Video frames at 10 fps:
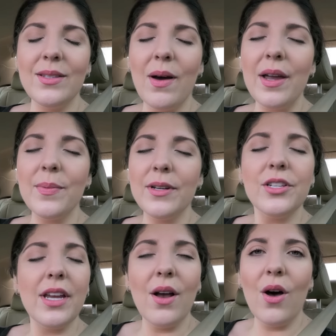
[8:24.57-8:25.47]
So I
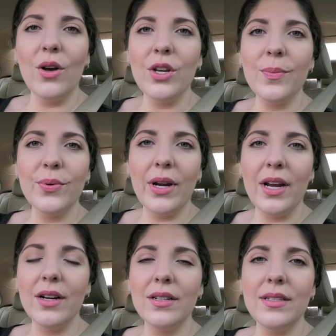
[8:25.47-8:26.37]
appreciate all your
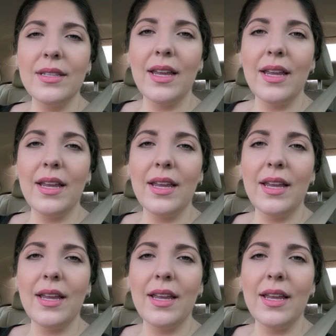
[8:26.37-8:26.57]
prayers